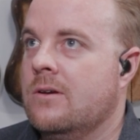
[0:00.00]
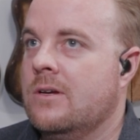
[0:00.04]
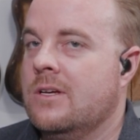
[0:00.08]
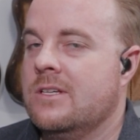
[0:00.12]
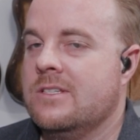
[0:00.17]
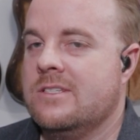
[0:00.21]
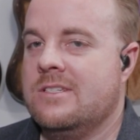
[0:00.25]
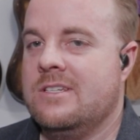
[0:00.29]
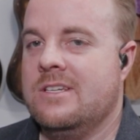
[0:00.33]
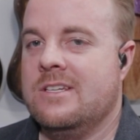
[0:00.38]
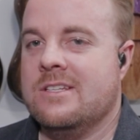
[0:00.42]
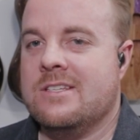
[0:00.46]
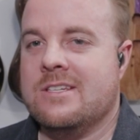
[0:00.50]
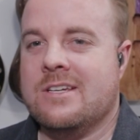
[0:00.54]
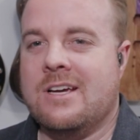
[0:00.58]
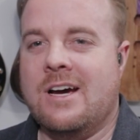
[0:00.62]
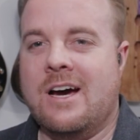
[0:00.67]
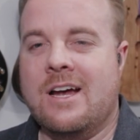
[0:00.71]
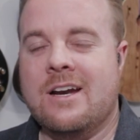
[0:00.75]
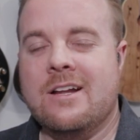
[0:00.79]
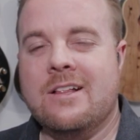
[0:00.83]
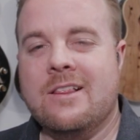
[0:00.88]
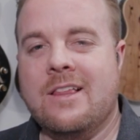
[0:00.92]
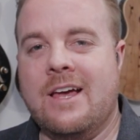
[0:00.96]
see, it's
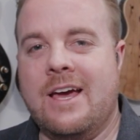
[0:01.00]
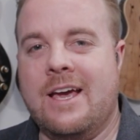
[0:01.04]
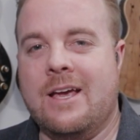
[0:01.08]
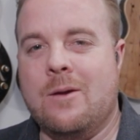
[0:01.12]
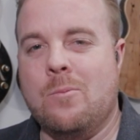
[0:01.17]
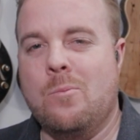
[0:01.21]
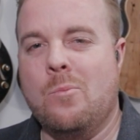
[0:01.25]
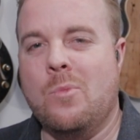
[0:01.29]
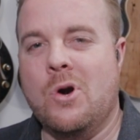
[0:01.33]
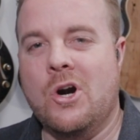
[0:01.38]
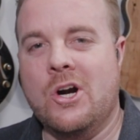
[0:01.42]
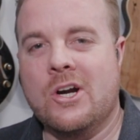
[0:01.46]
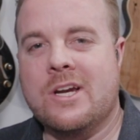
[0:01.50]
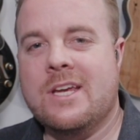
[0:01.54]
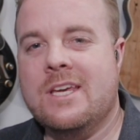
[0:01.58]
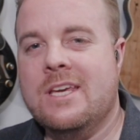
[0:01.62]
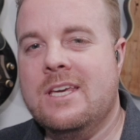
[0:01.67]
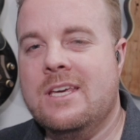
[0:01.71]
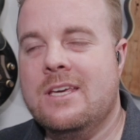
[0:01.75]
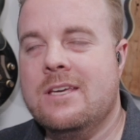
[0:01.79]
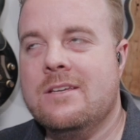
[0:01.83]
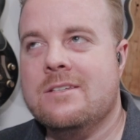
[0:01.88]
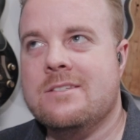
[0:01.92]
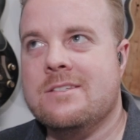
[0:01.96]
kind of like
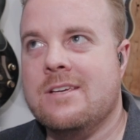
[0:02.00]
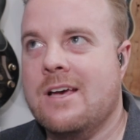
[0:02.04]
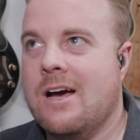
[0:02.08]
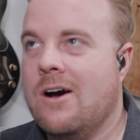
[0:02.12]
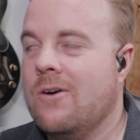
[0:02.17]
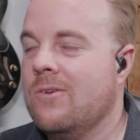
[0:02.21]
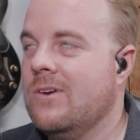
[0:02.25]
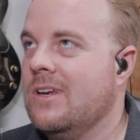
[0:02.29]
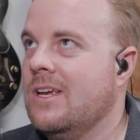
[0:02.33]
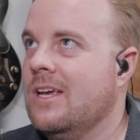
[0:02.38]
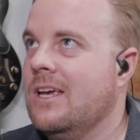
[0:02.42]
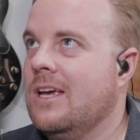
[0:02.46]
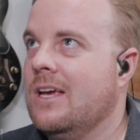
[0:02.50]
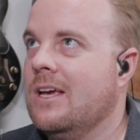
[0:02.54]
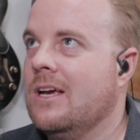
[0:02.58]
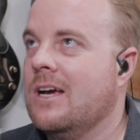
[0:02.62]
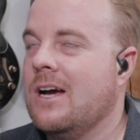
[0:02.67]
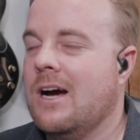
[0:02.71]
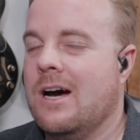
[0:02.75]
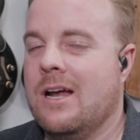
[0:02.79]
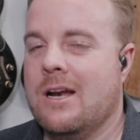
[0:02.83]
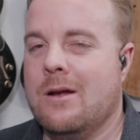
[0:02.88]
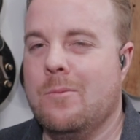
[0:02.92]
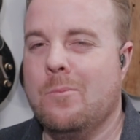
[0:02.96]
murky sounding,
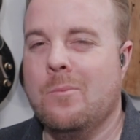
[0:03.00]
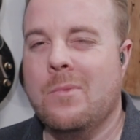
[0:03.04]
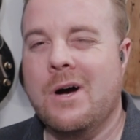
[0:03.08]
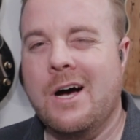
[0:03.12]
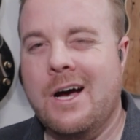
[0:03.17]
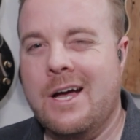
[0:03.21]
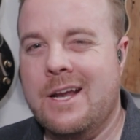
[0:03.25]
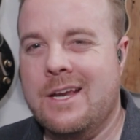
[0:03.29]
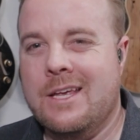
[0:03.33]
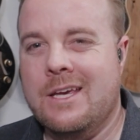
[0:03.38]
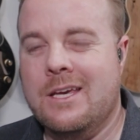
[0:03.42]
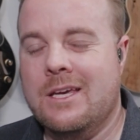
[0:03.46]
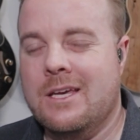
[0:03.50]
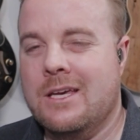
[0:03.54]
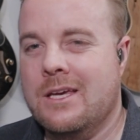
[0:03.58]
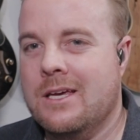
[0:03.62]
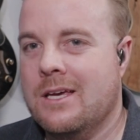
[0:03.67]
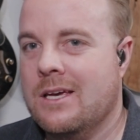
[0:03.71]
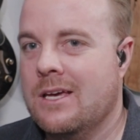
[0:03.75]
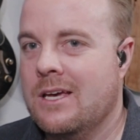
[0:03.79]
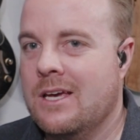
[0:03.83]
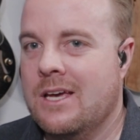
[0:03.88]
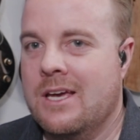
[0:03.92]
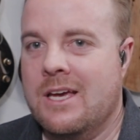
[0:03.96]
kind of
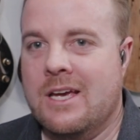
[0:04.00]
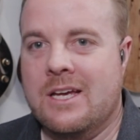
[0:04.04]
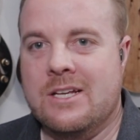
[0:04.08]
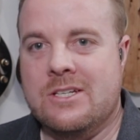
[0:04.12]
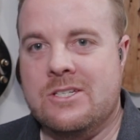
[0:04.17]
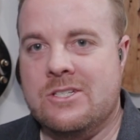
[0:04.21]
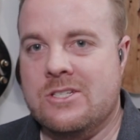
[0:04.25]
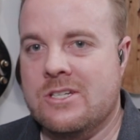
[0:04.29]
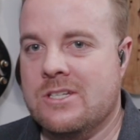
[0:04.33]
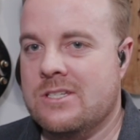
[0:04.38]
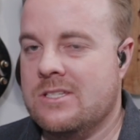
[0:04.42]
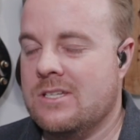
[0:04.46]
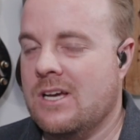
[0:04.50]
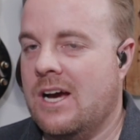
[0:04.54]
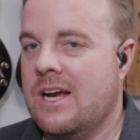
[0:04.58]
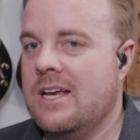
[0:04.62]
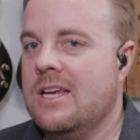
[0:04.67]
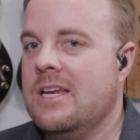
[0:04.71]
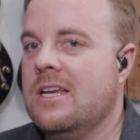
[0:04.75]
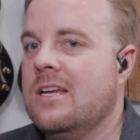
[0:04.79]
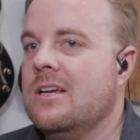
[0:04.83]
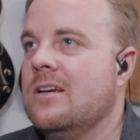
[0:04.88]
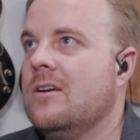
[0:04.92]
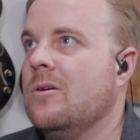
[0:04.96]
muddy. It's just, I
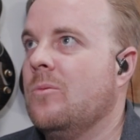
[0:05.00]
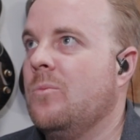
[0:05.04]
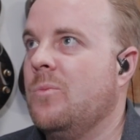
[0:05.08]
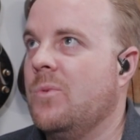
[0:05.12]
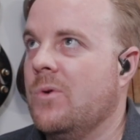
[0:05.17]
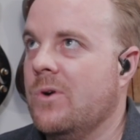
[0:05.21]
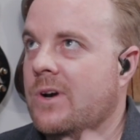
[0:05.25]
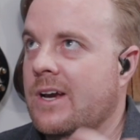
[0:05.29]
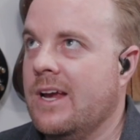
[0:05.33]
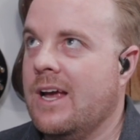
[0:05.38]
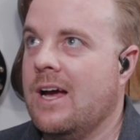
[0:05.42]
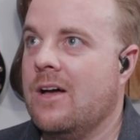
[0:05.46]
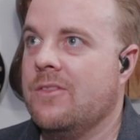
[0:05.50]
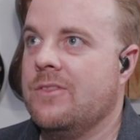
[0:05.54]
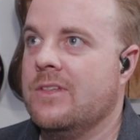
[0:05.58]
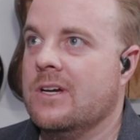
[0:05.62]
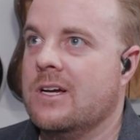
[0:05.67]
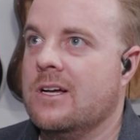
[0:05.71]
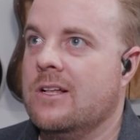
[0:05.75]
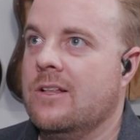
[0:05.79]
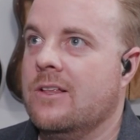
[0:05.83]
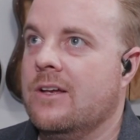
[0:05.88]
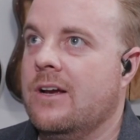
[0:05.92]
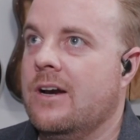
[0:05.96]
needed to bring out the
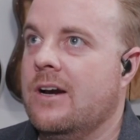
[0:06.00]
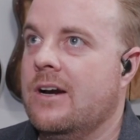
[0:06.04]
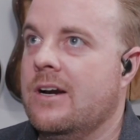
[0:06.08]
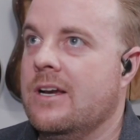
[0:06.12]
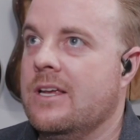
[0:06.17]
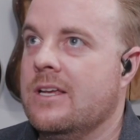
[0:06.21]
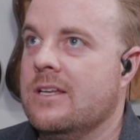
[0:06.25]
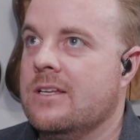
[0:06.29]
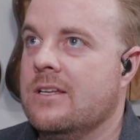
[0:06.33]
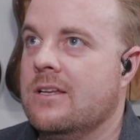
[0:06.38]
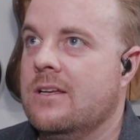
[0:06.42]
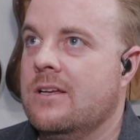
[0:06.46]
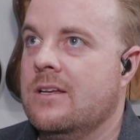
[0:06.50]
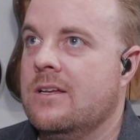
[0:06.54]
clarity.